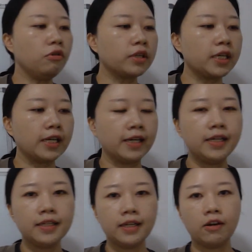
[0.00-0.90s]
look
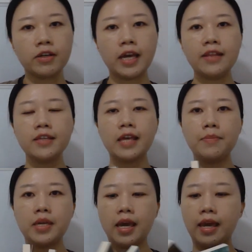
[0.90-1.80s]
here. Okay, Auntie
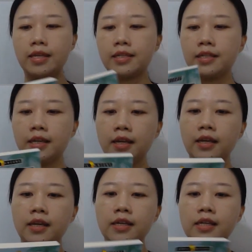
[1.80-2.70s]
Tammy has
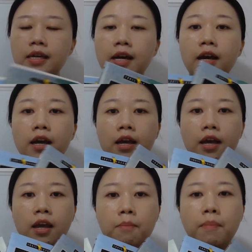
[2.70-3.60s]
here
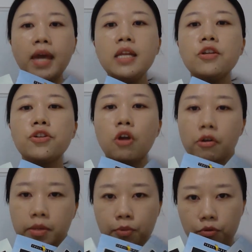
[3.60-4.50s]
many
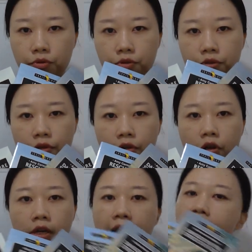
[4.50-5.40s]
storybooks.
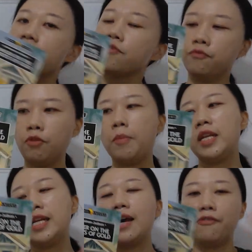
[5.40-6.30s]
Okay, I've not
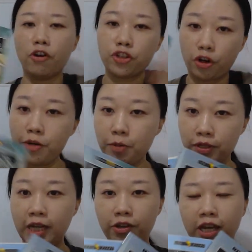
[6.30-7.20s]
many lah, four
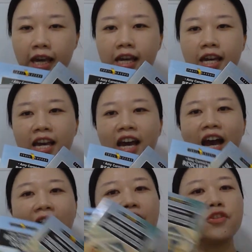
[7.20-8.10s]
storybooks. Okay,
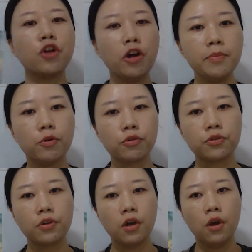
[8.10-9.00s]
I have
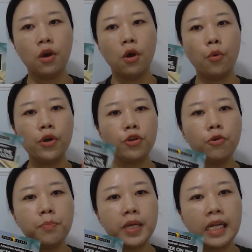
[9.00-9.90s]
storybooks. Would
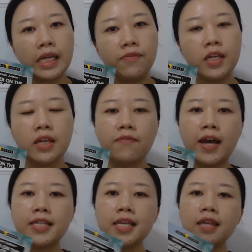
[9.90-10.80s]
you believe it if
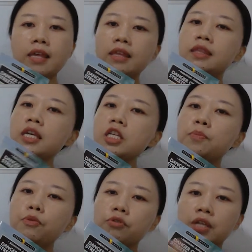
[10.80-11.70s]
I said that these
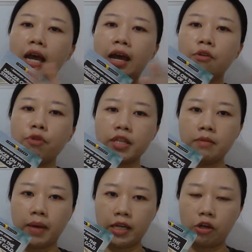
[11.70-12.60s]
books are
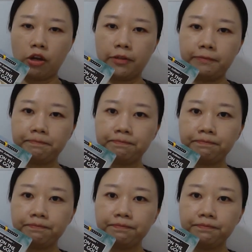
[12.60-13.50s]
written by God?
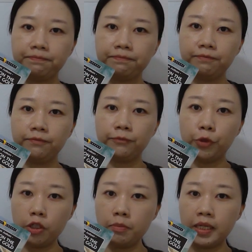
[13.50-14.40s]

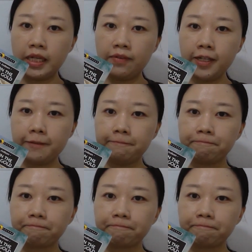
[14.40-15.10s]
Would you believe it?